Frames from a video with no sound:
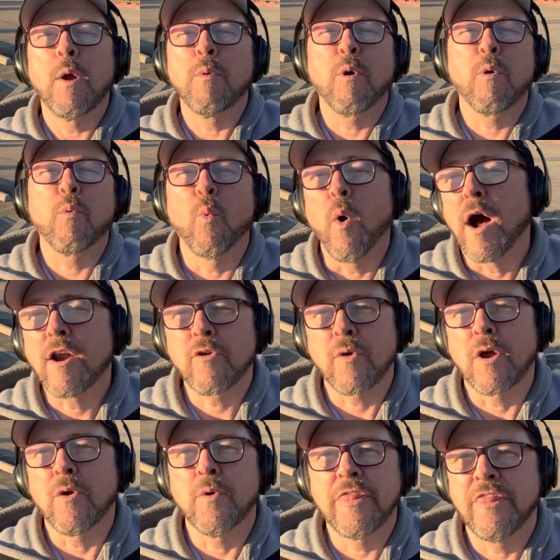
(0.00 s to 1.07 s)
were
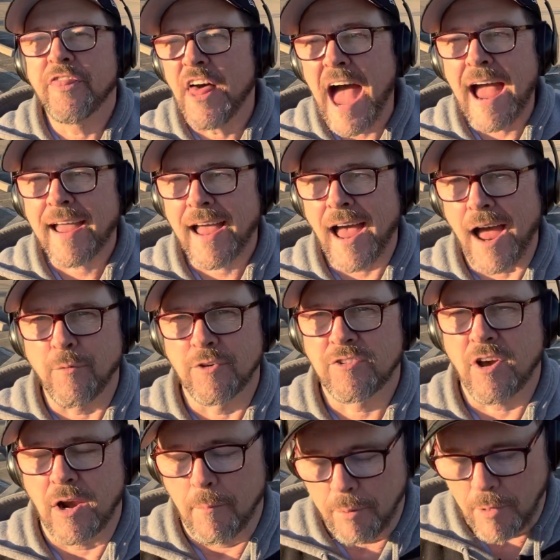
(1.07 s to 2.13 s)
wondering when that guy was
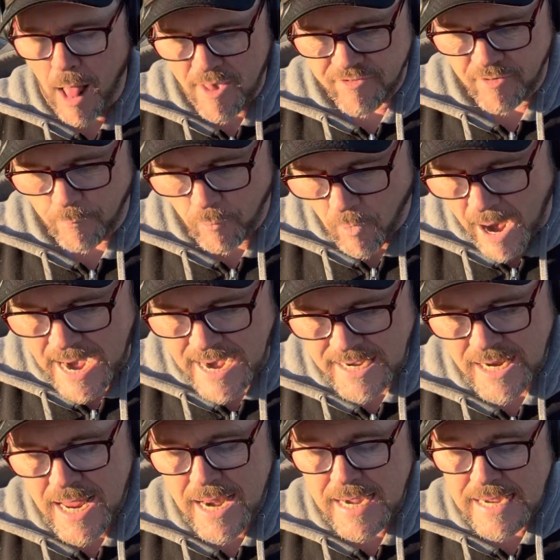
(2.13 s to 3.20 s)
going to blossom, right?
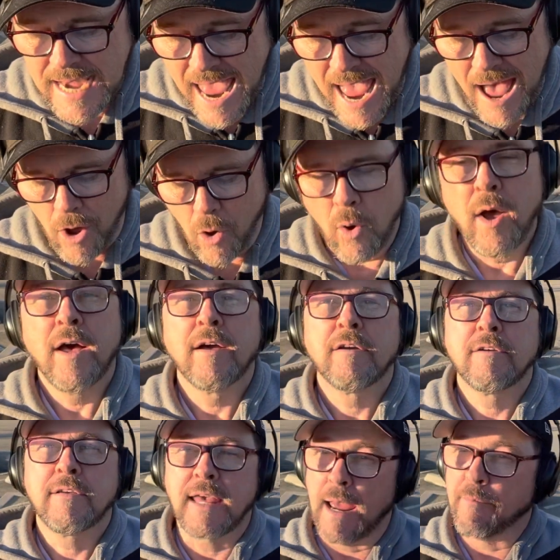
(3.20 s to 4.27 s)
Now,
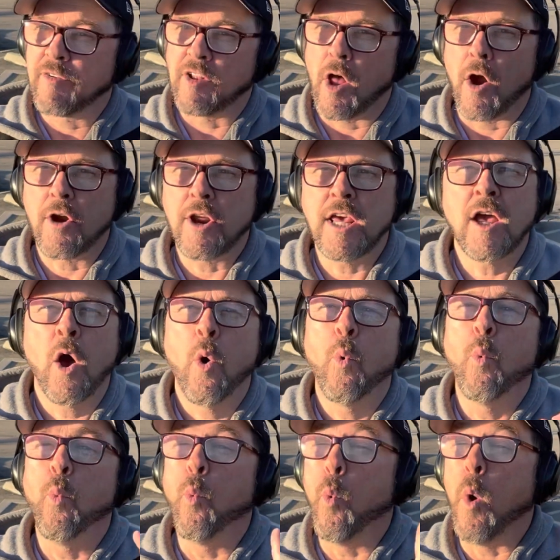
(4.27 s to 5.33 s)
Gabe Vilardi,
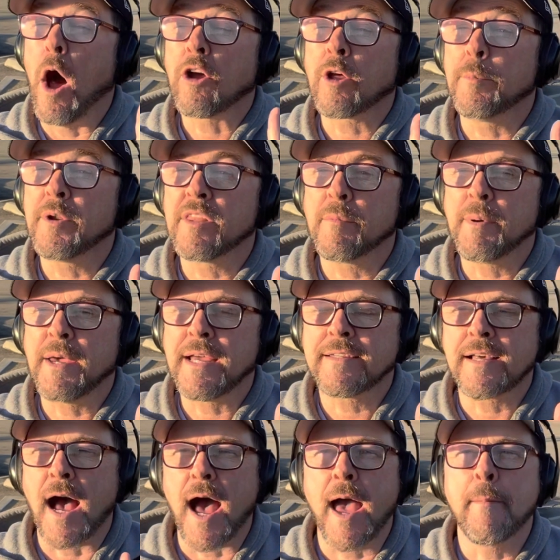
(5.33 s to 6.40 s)
welcome to the big
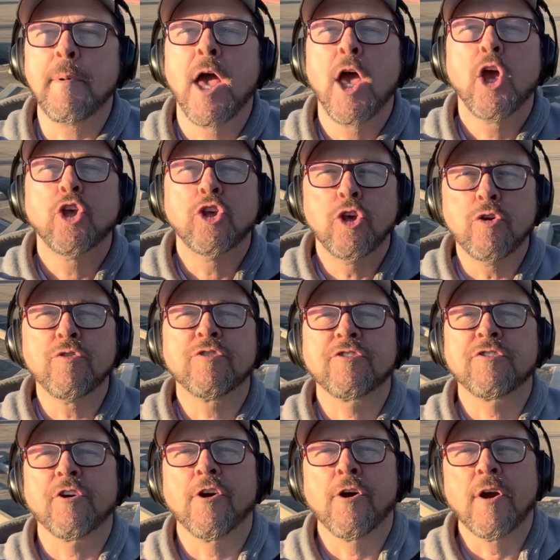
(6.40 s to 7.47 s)
time. You,
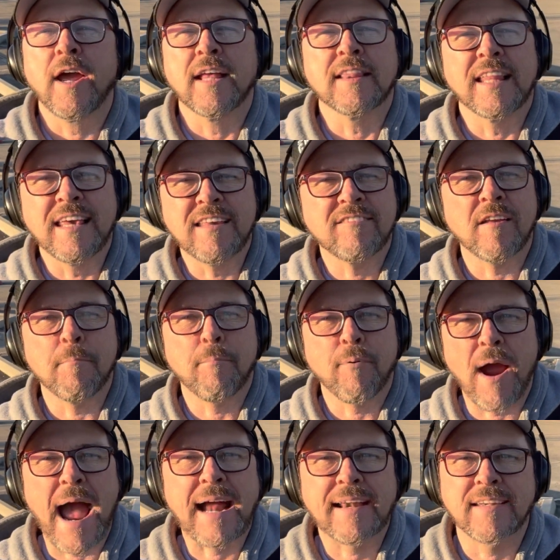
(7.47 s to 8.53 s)
sir, at least in
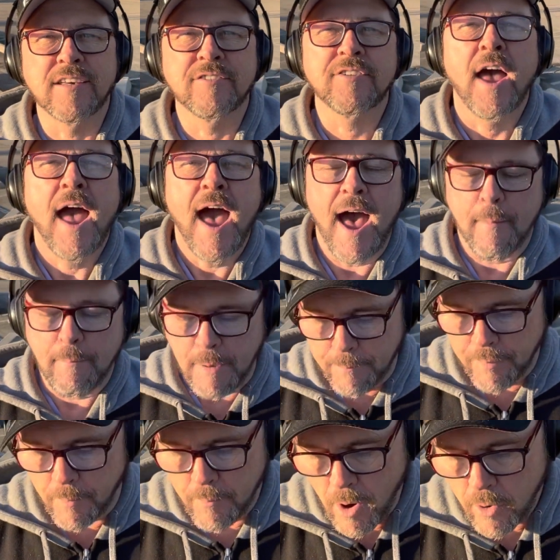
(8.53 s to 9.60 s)
practice, have been
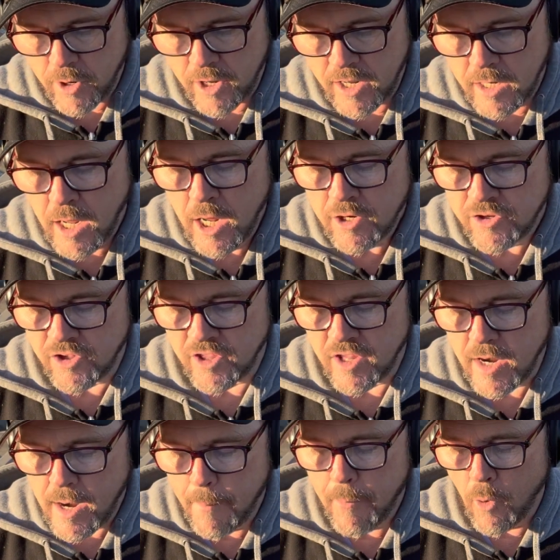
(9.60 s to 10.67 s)
promoted to the
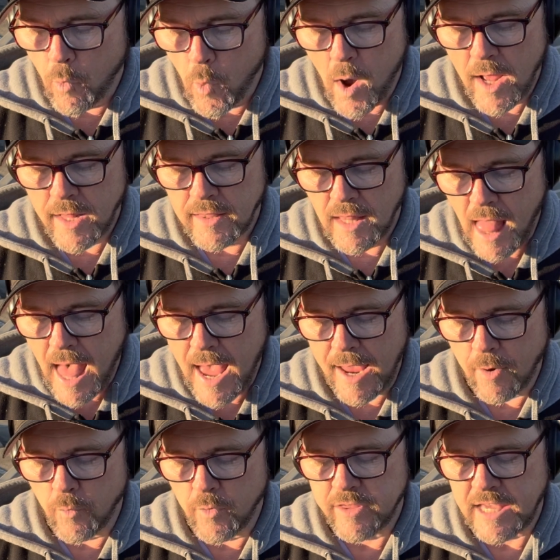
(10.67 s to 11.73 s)
number one
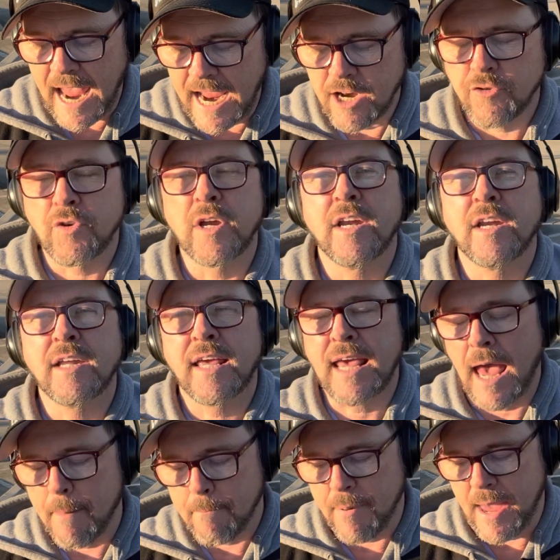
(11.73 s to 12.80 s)
line with Adrian
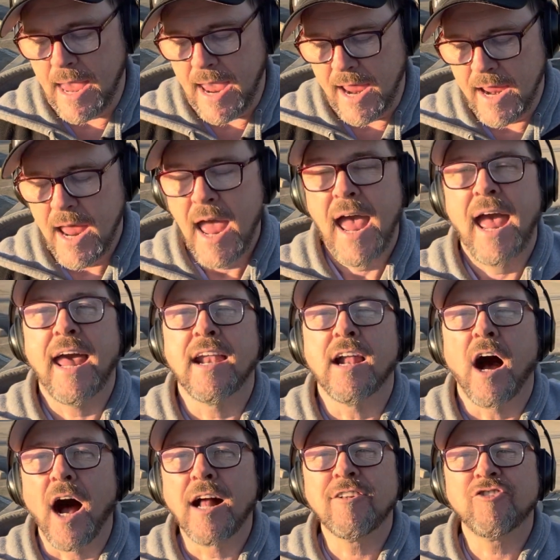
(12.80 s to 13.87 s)
Kempe and
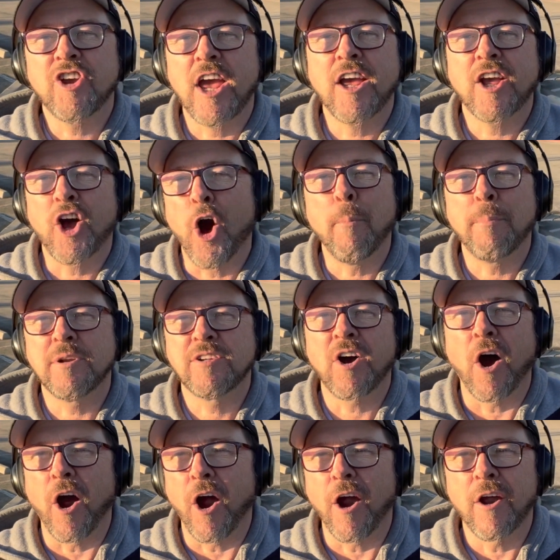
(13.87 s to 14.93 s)
Anze
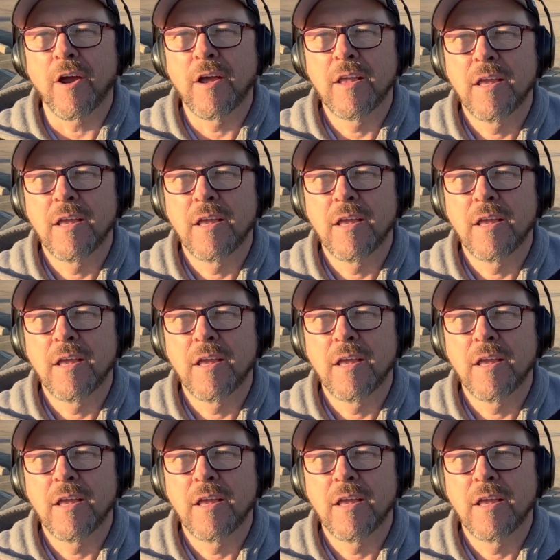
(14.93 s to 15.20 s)
Kopitar.